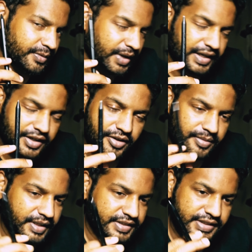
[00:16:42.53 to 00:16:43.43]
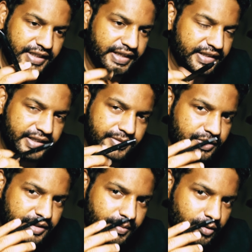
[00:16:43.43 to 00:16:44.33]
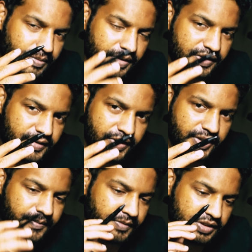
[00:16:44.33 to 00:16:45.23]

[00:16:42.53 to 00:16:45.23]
Wacom has nailed it with the Pro Pen 3.